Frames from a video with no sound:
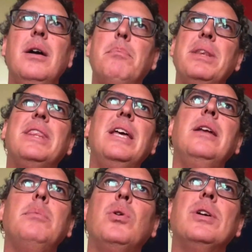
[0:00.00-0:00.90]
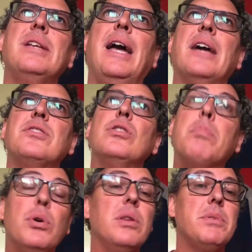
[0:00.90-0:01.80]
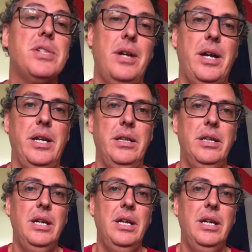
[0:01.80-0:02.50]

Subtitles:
but then I'm going to ask you to put them aside